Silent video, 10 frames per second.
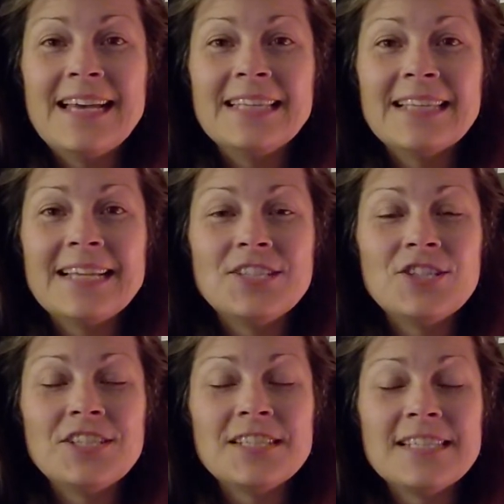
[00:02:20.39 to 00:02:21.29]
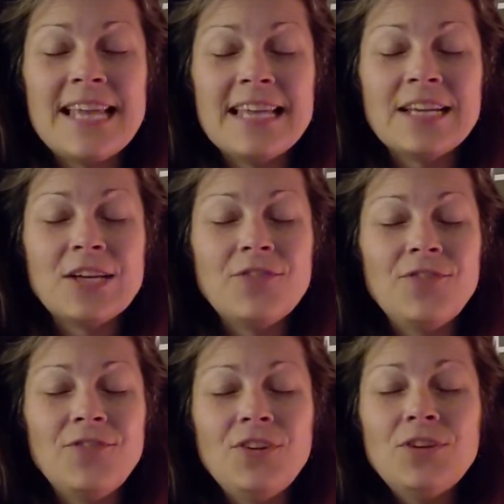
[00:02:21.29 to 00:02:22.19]
and let's just take a
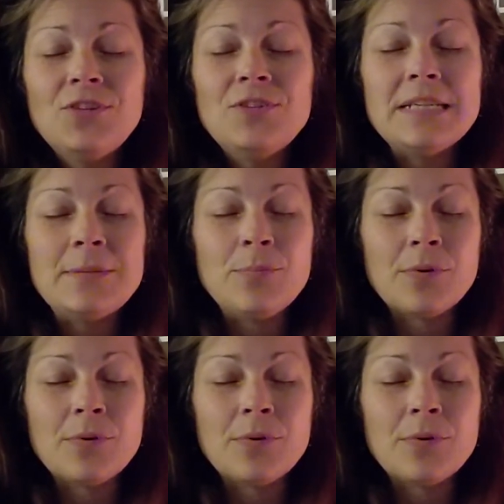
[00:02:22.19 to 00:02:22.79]
few deep